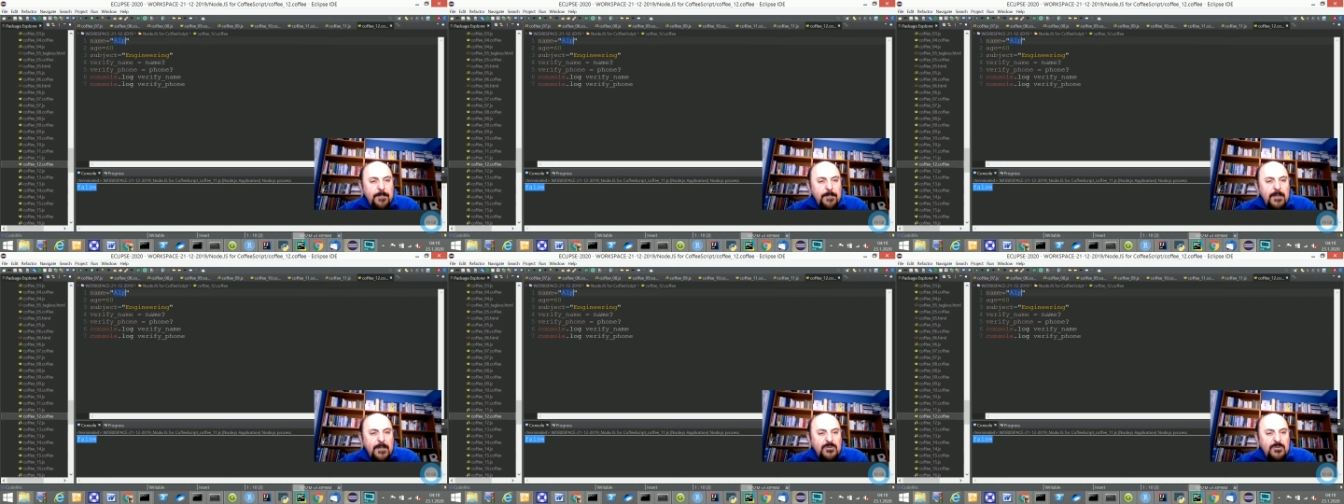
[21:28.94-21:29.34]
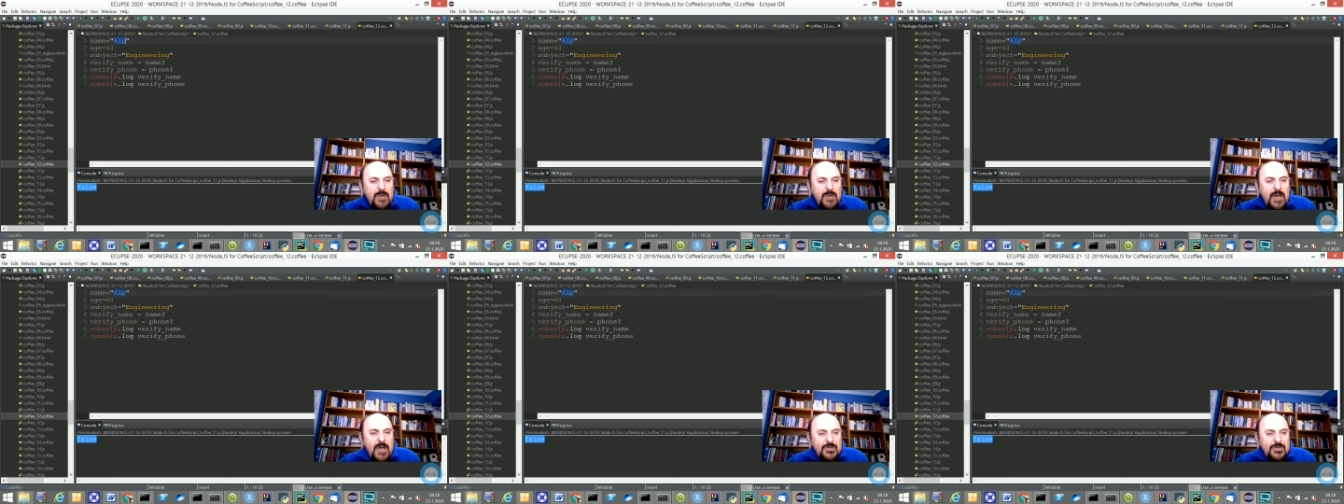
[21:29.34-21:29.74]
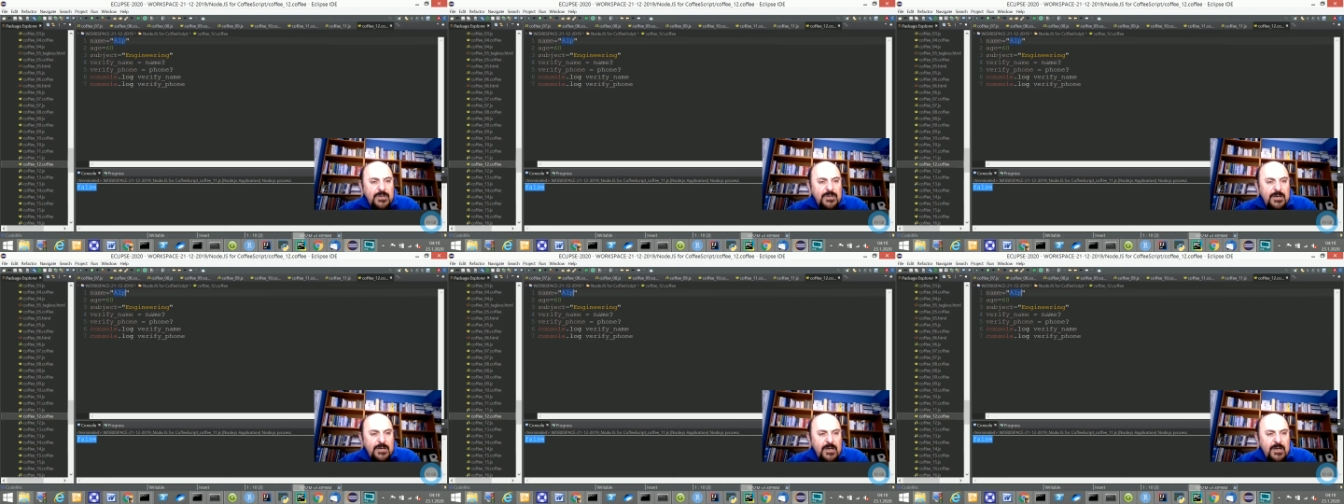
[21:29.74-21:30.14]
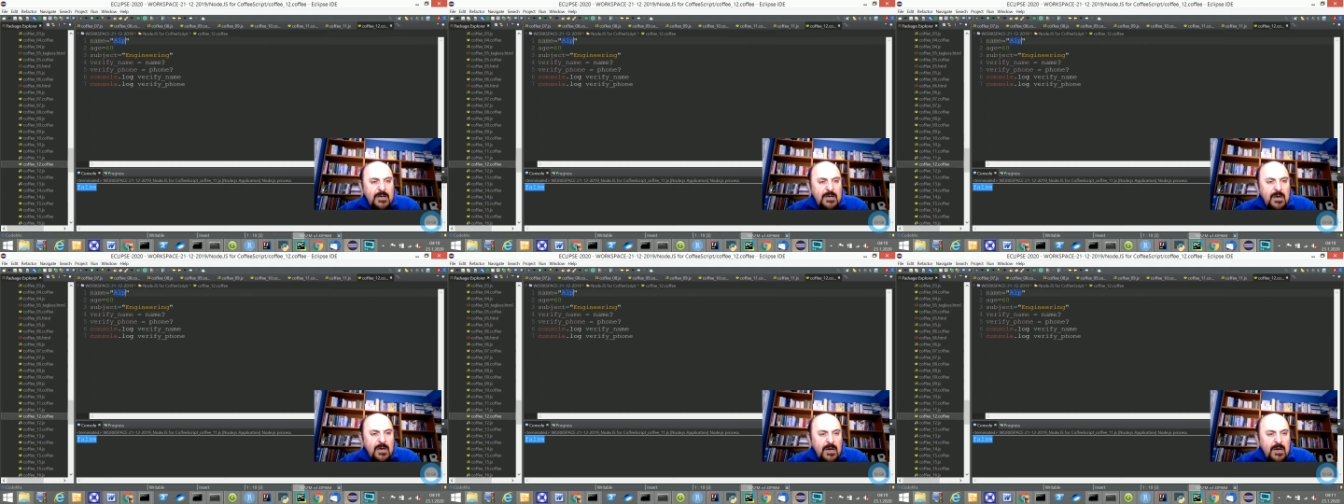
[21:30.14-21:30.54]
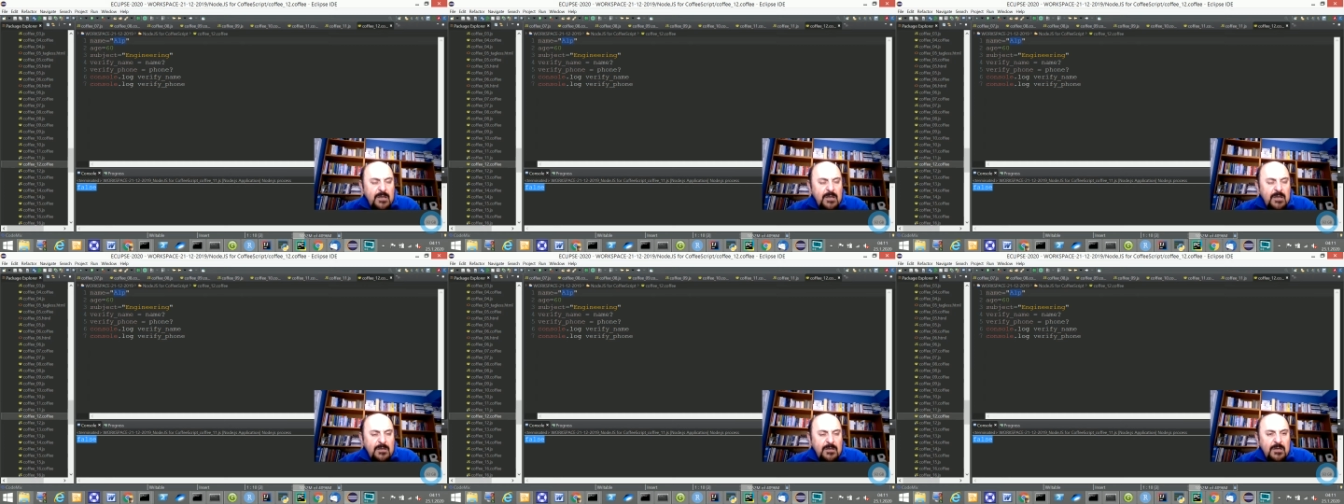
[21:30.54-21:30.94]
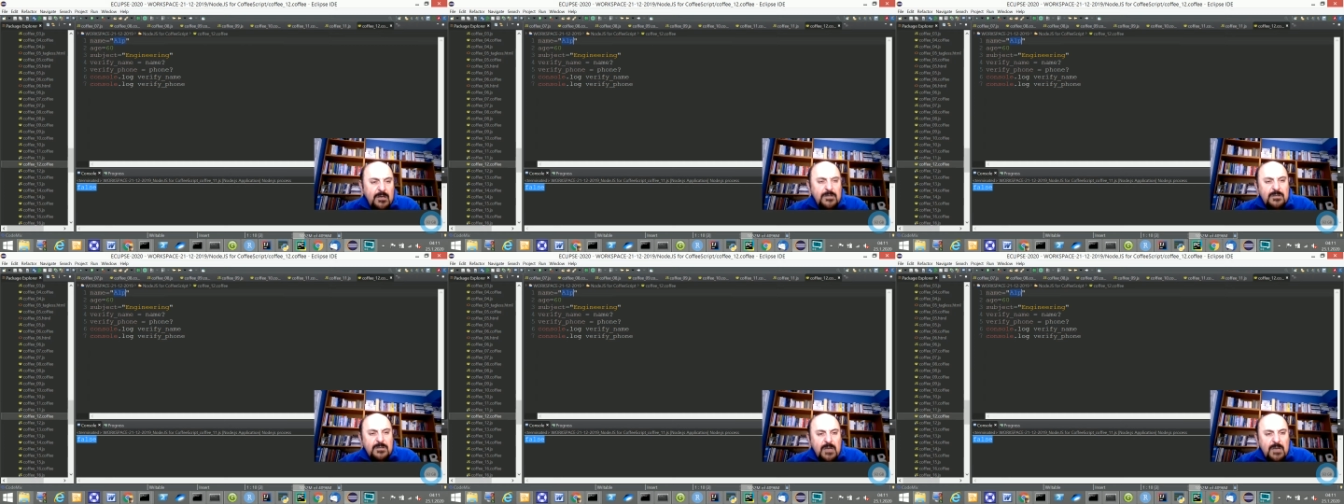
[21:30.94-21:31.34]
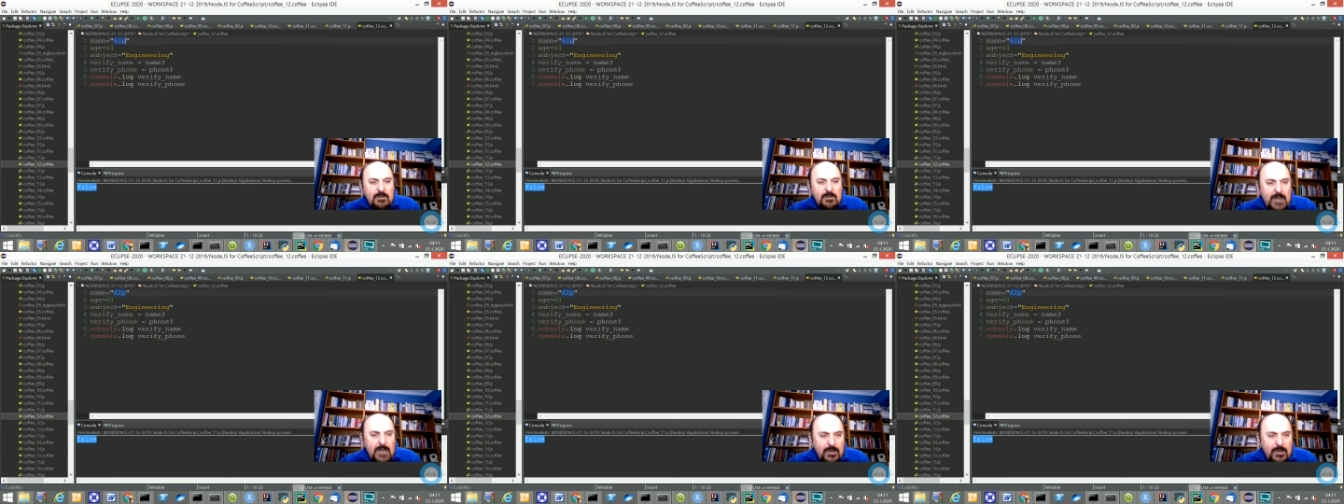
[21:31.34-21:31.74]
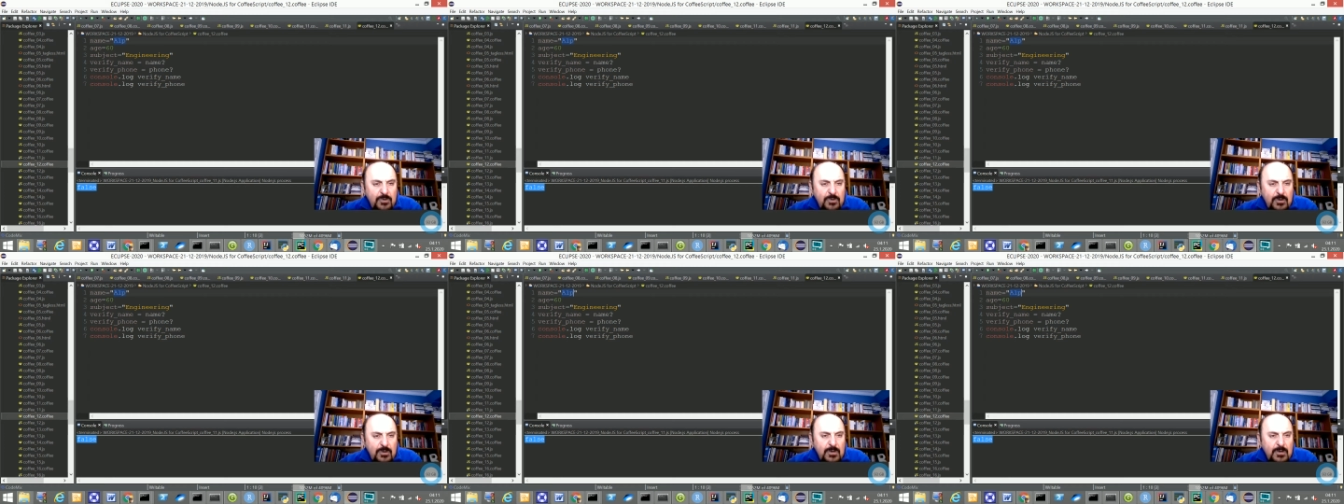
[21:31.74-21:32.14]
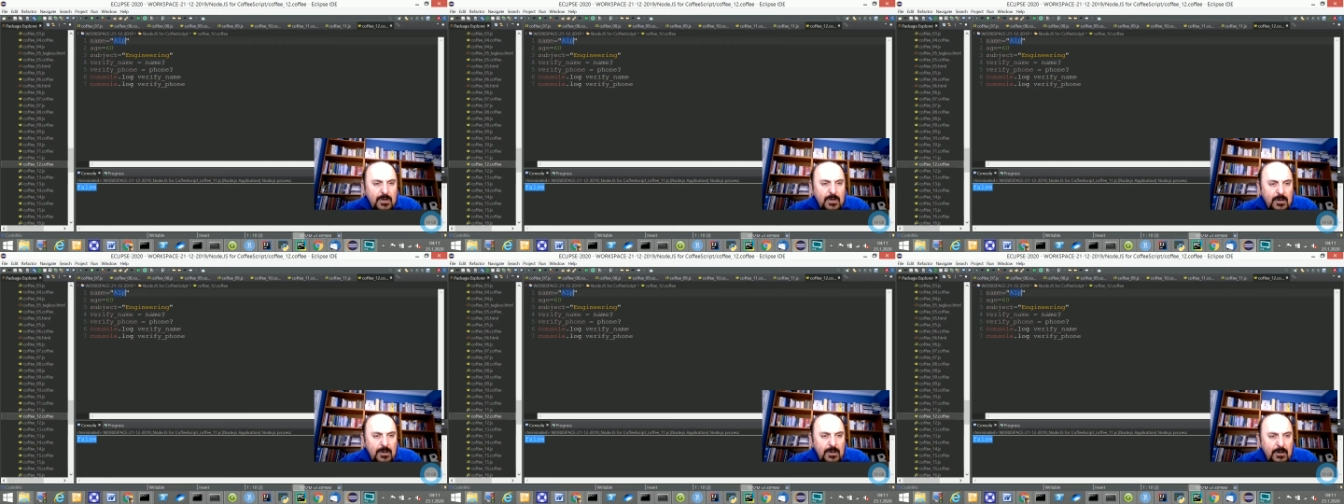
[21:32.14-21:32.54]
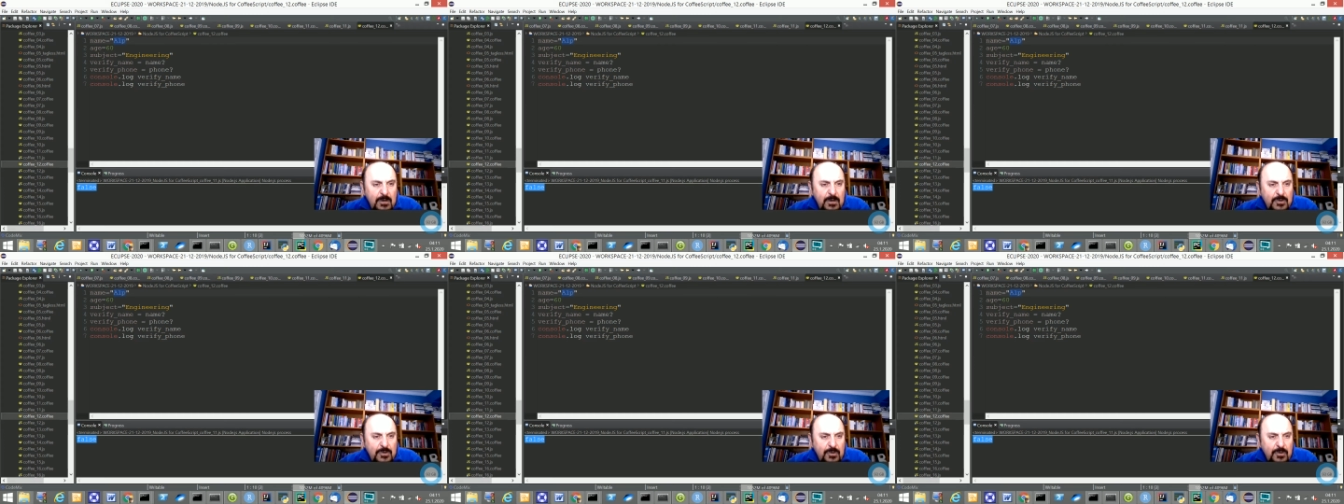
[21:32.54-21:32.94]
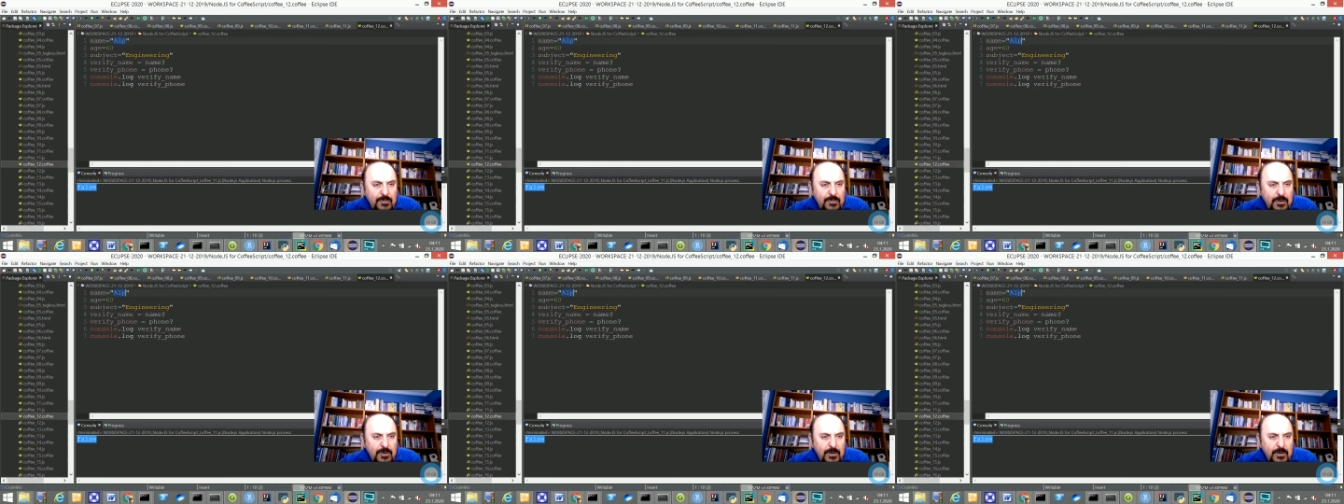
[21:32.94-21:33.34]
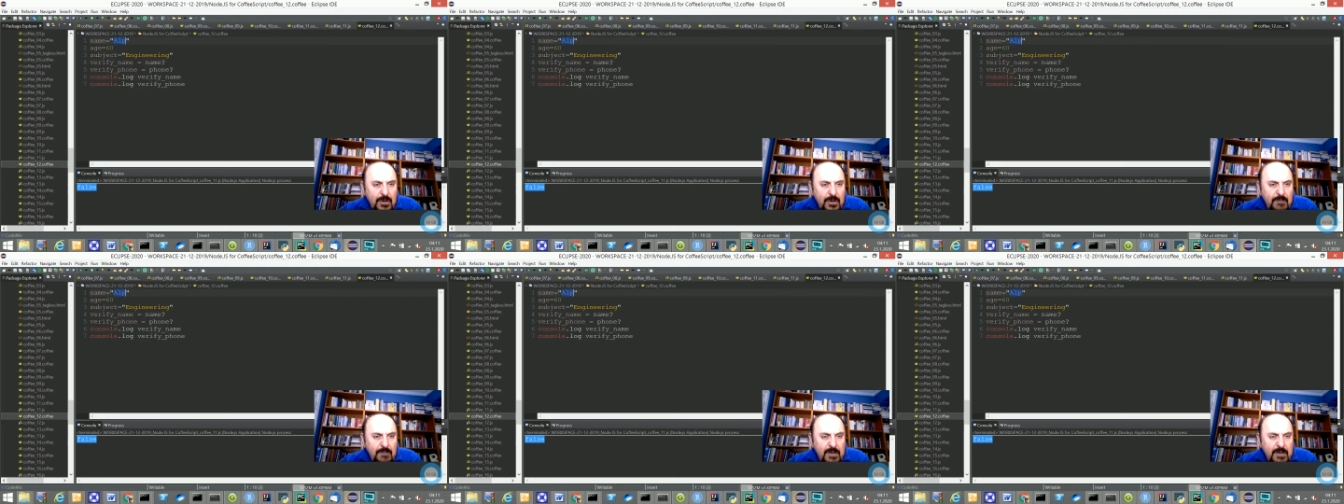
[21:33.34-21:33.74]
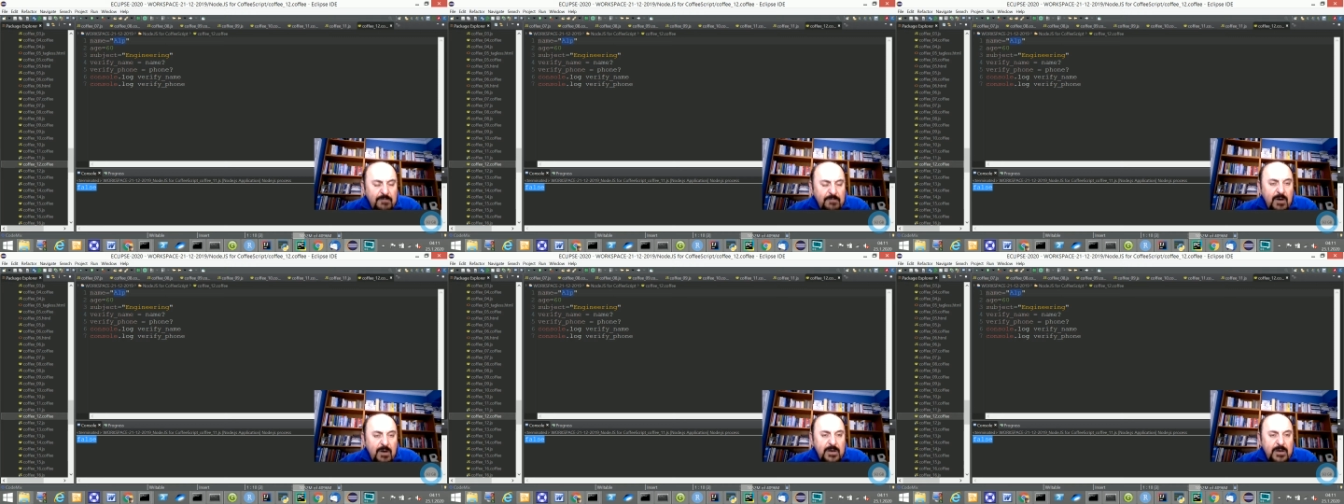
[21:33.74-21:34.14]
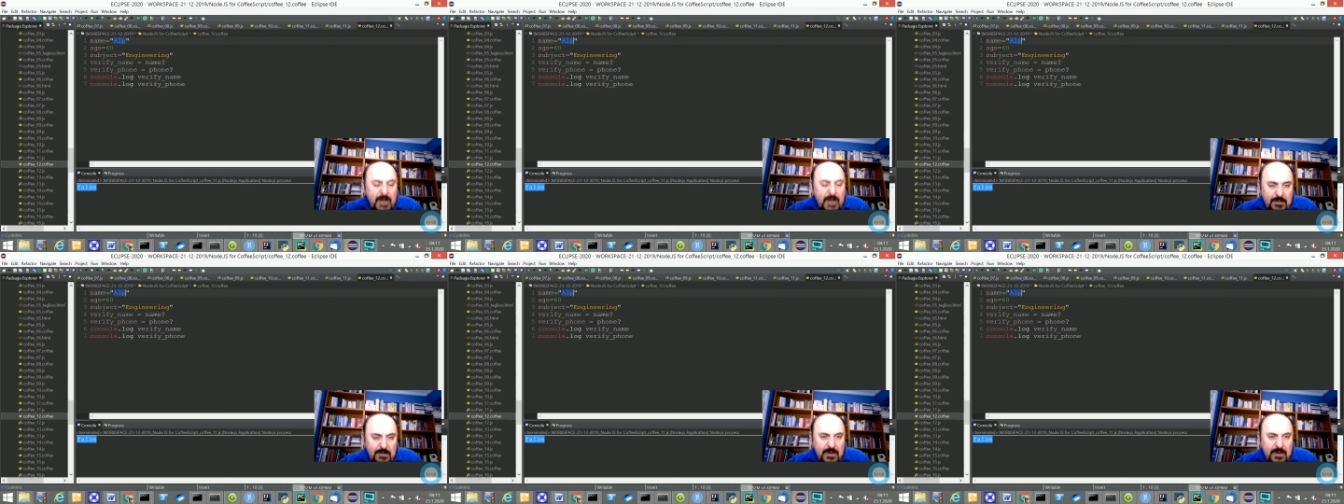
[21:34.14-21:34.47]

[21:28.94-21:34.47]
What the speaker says: engineering, and just I would like to show you a verify name